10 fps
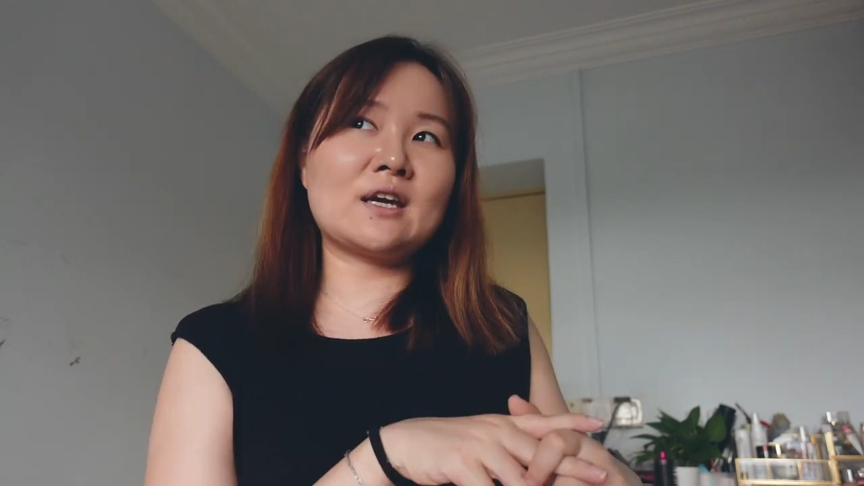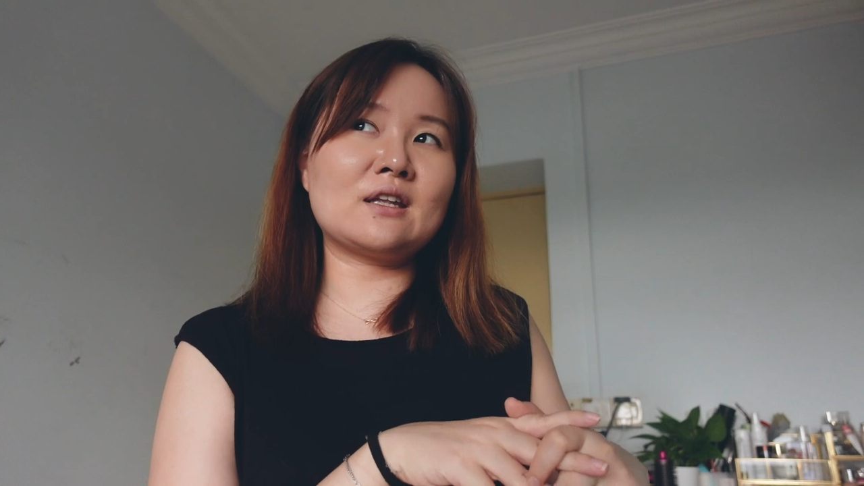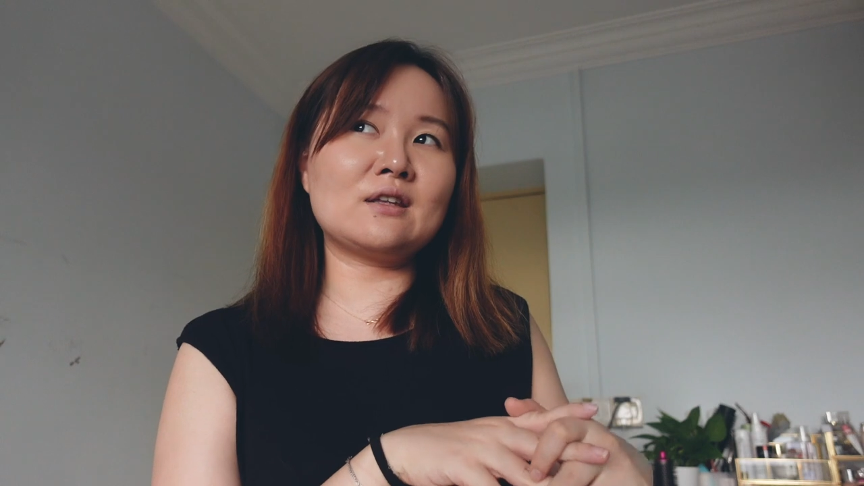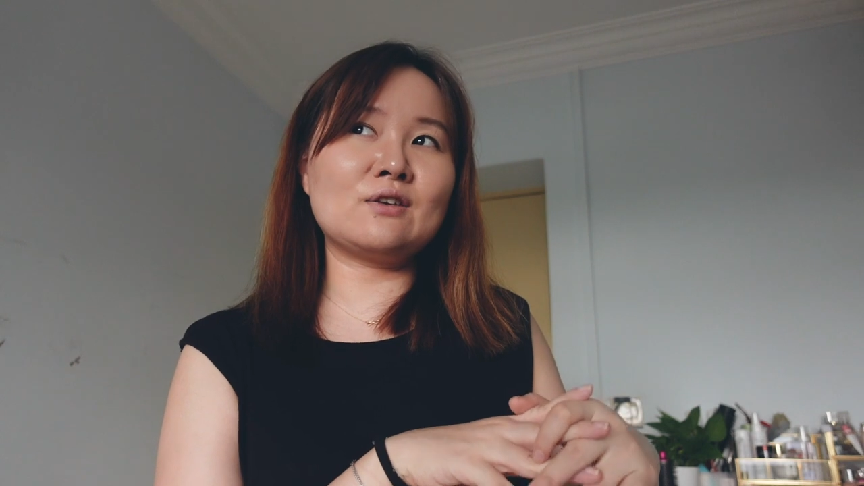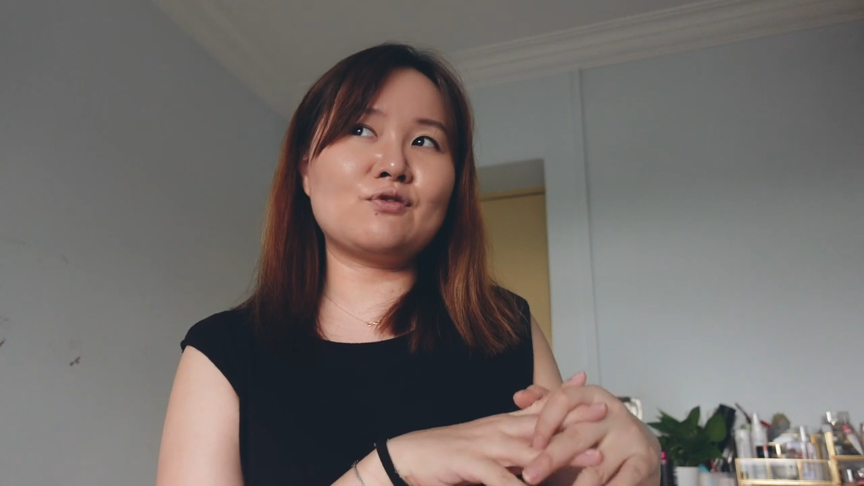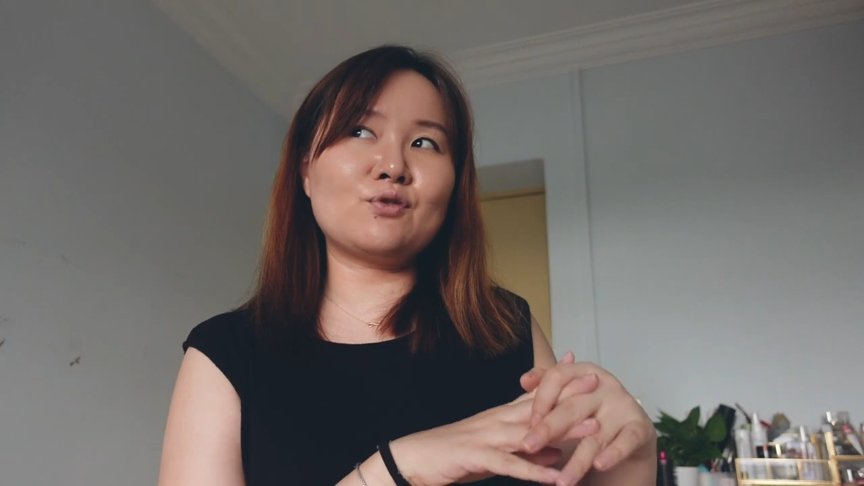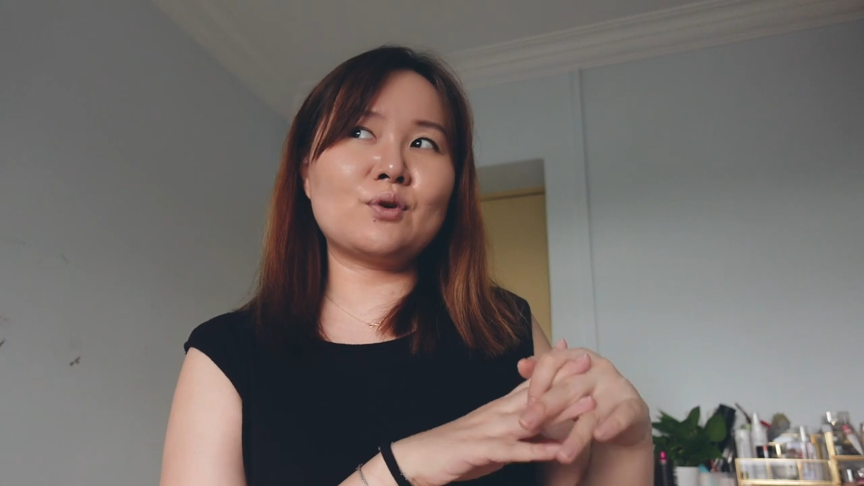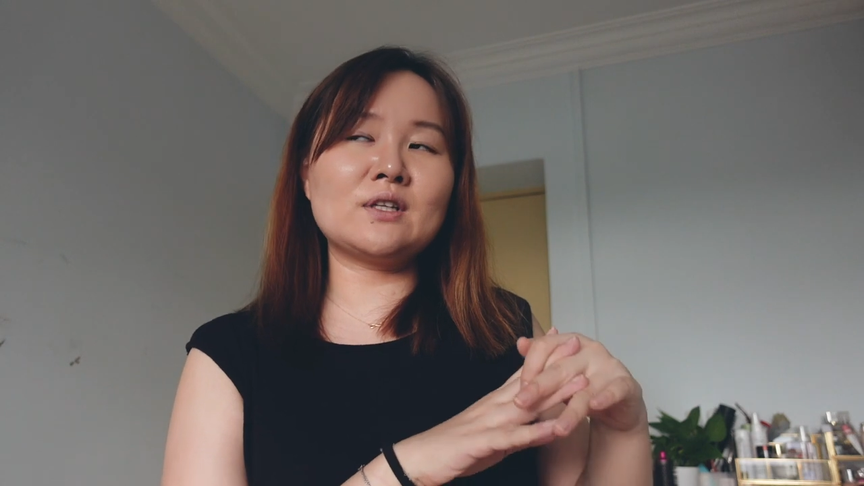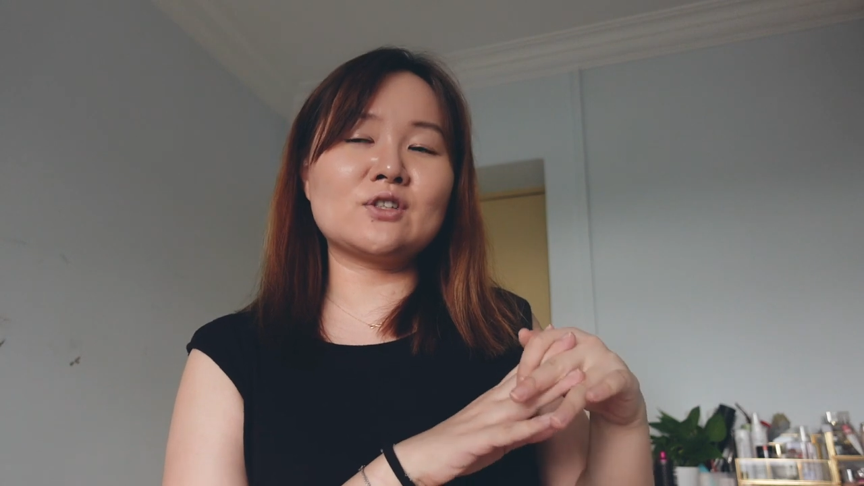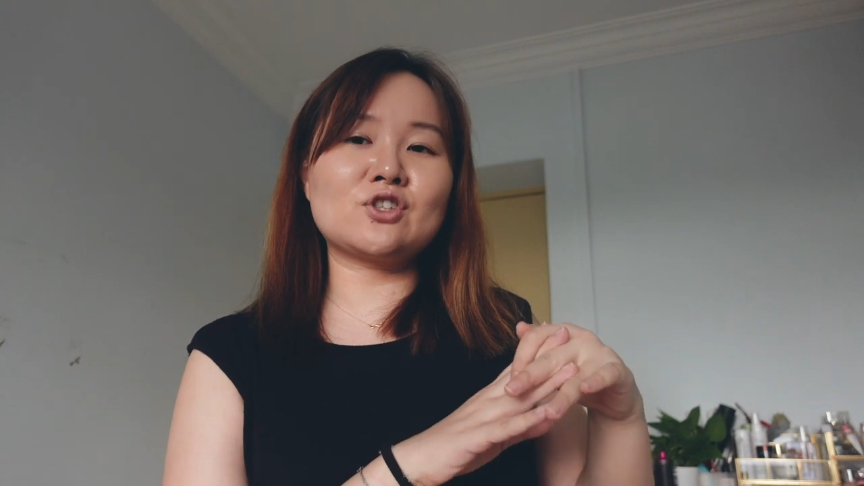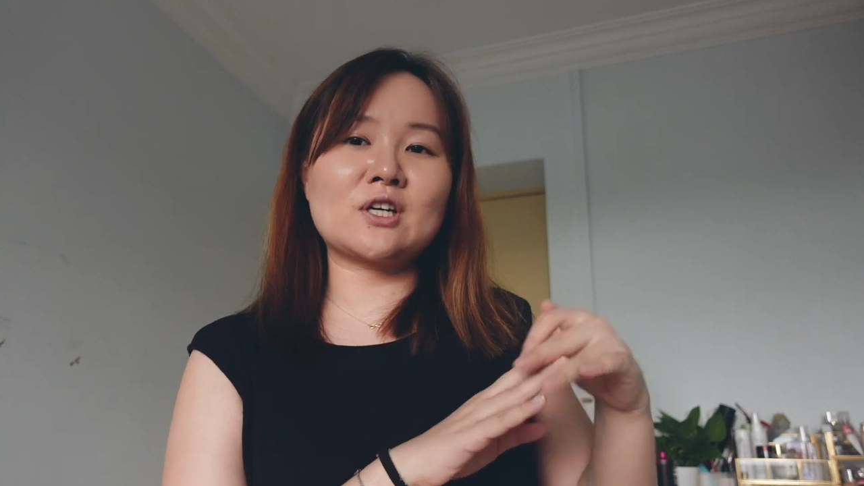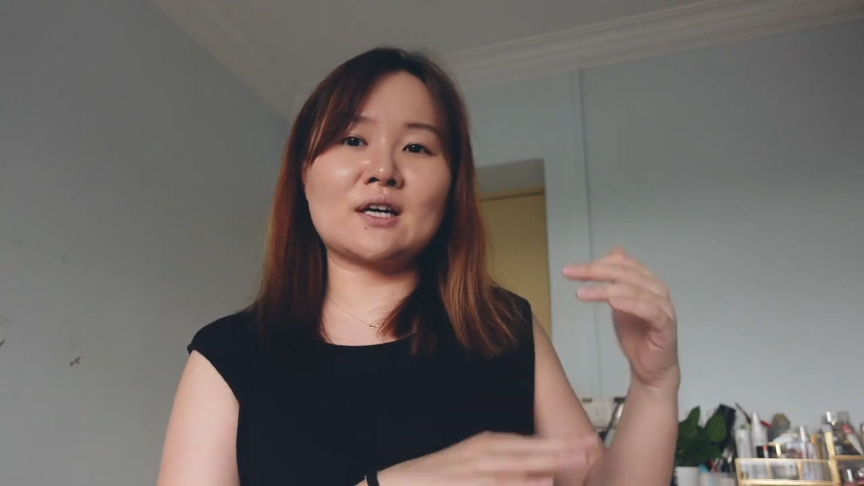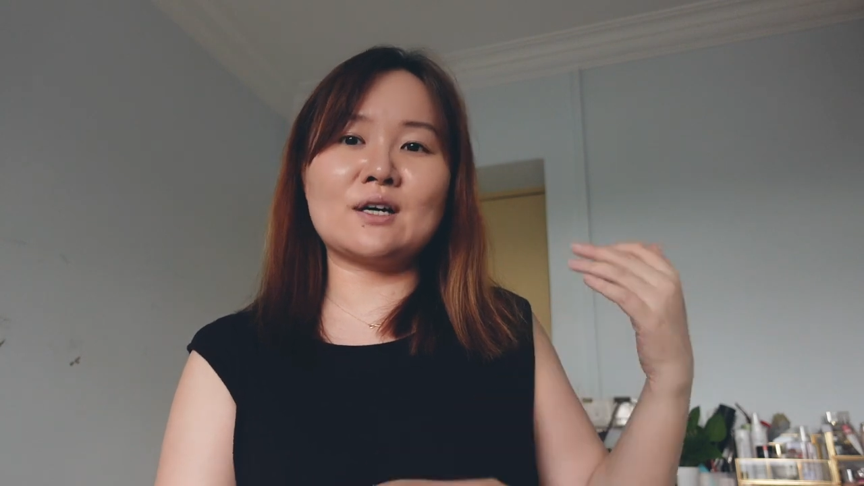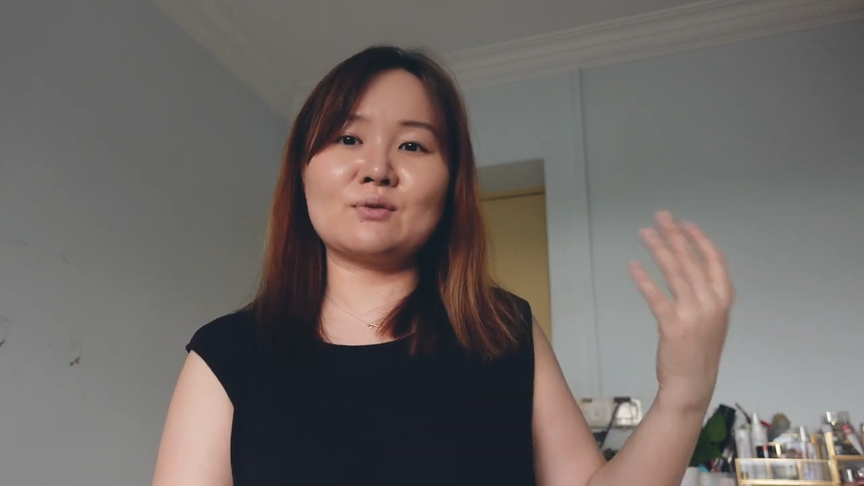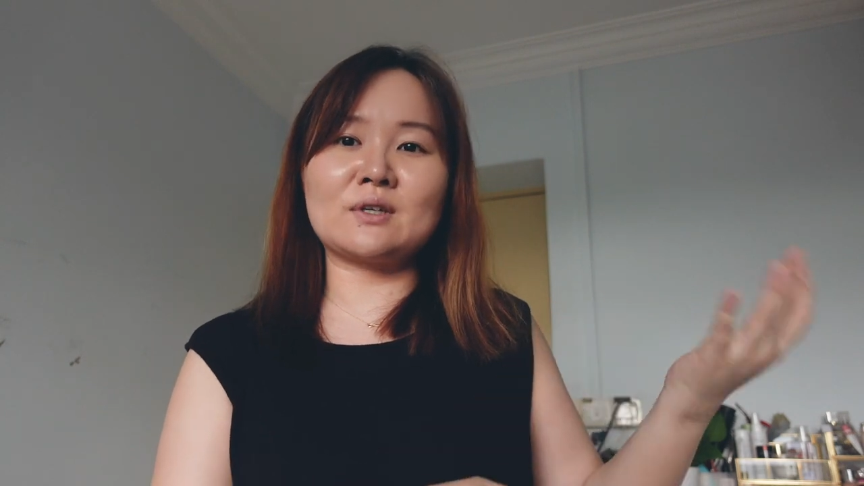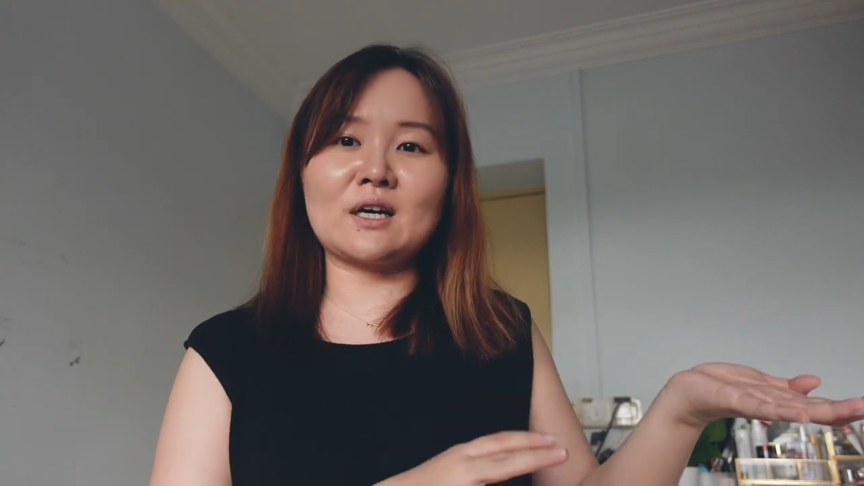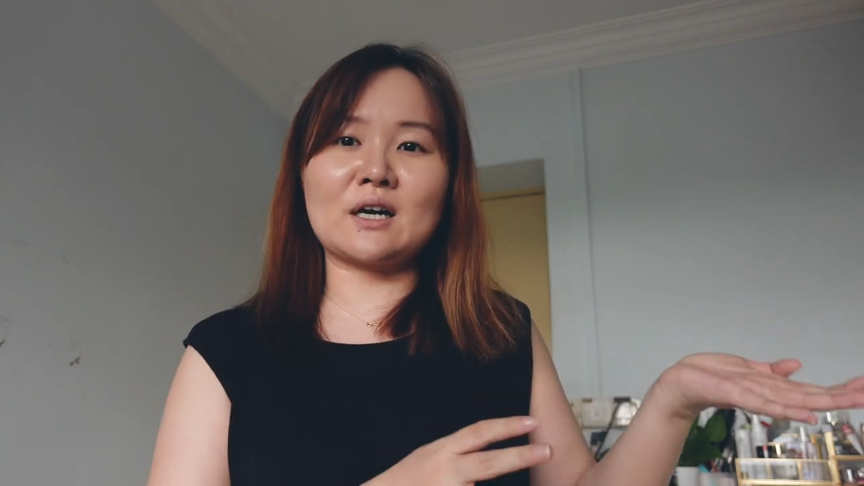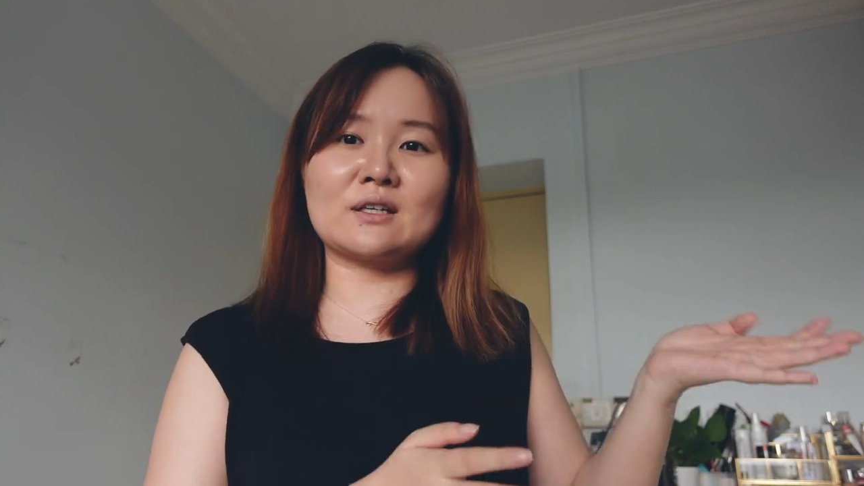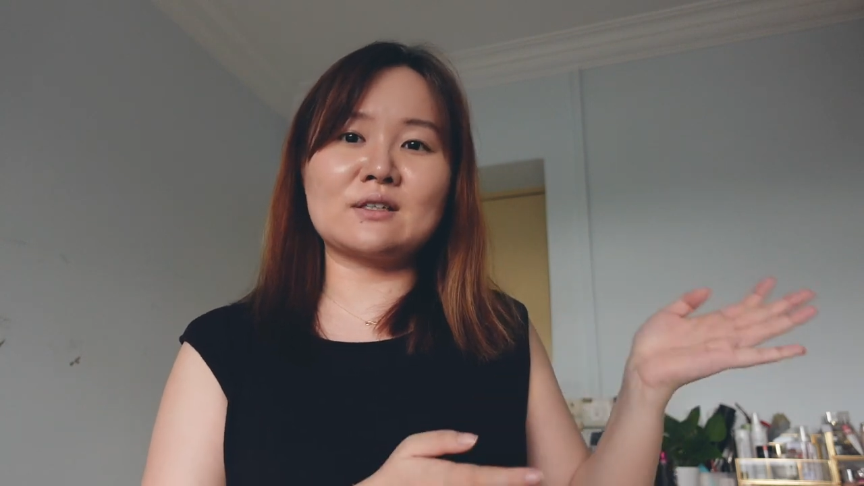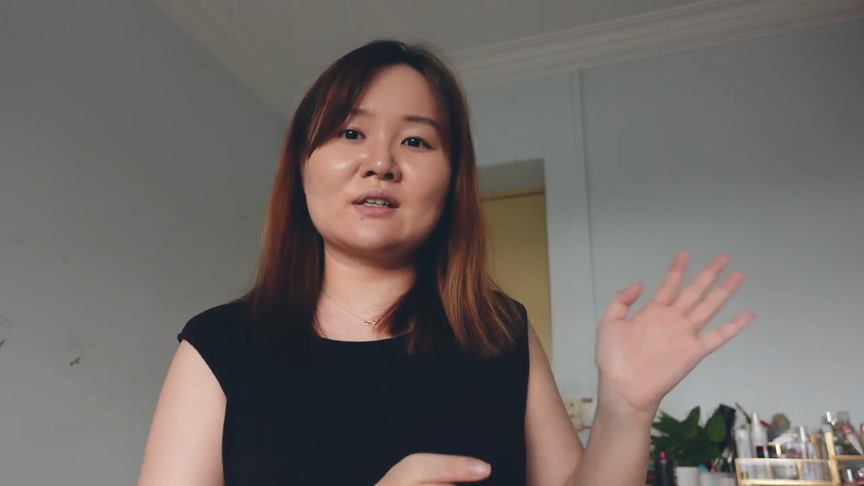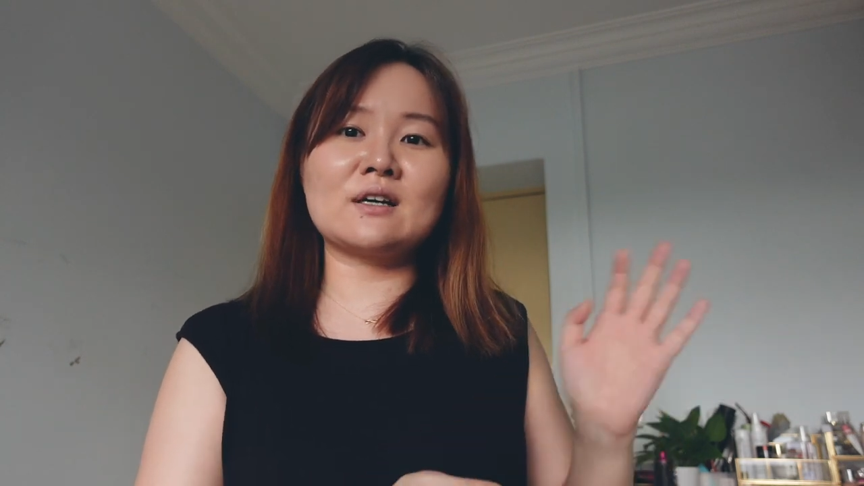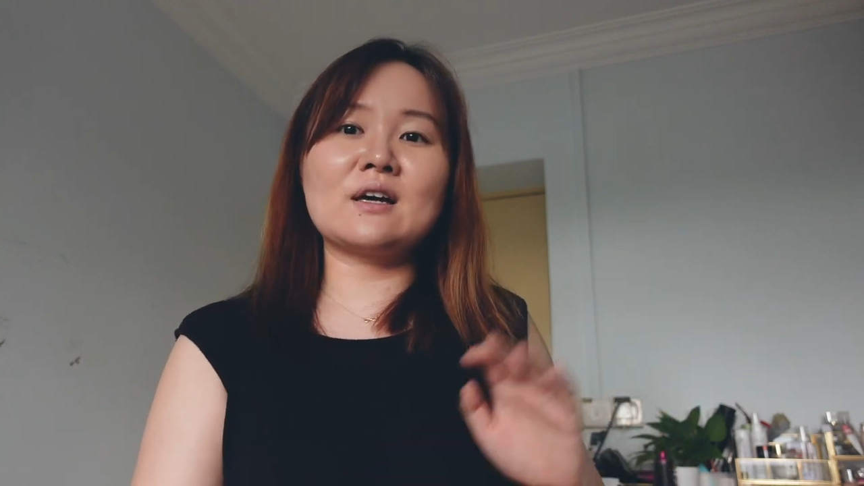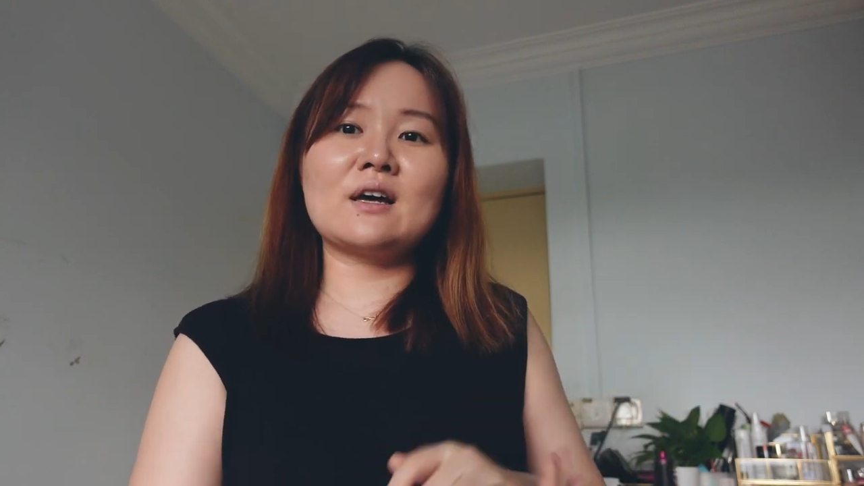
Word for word: and if you want to check out the other